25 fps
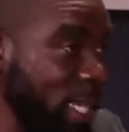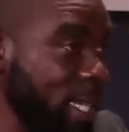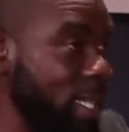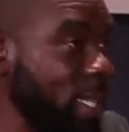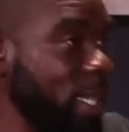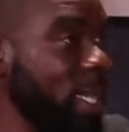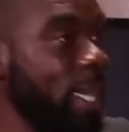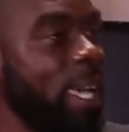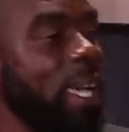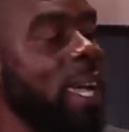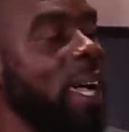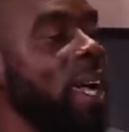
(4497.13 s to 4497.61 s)

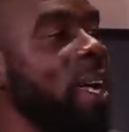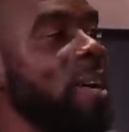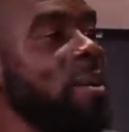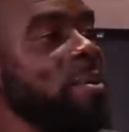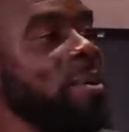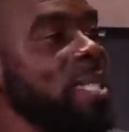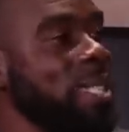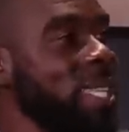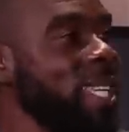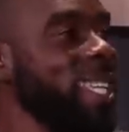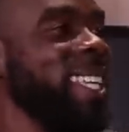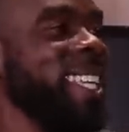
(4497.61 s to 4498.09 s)
I'm
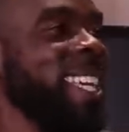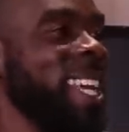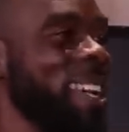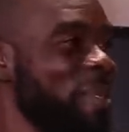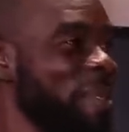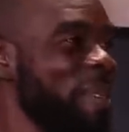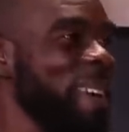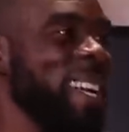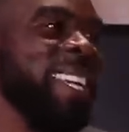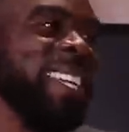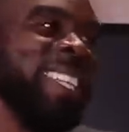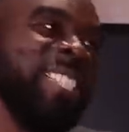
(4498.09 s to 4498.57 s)
gonna say, yeah
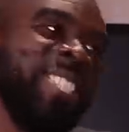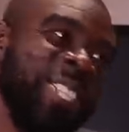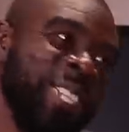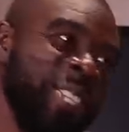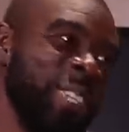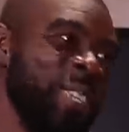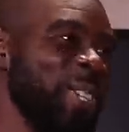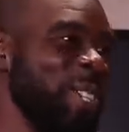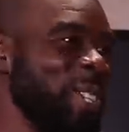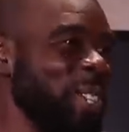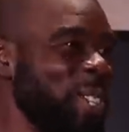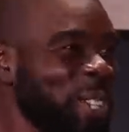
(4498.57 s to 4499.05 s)
man,
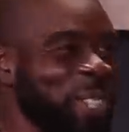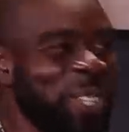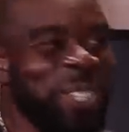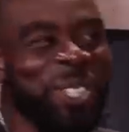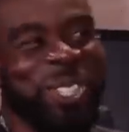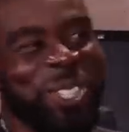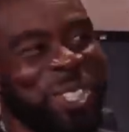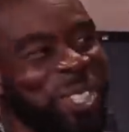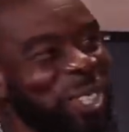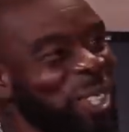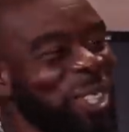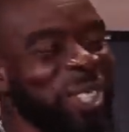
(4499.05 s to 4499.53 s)
chew,
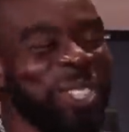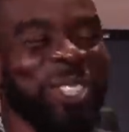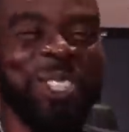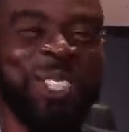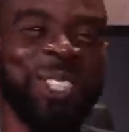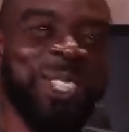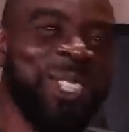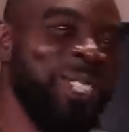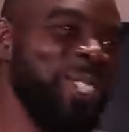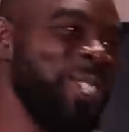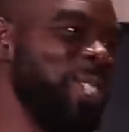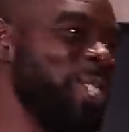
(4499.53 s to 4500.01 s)
chew, chew,
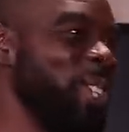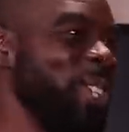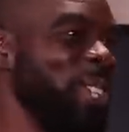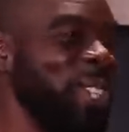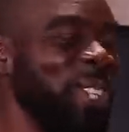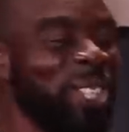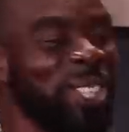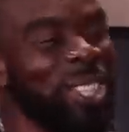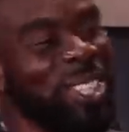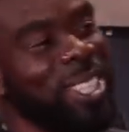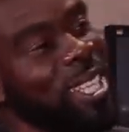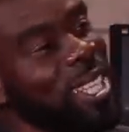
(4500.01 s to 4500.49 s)
chew,
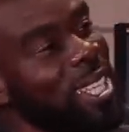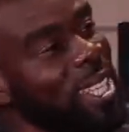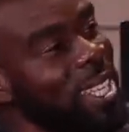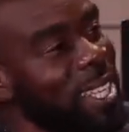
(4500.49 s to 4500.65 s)
chew.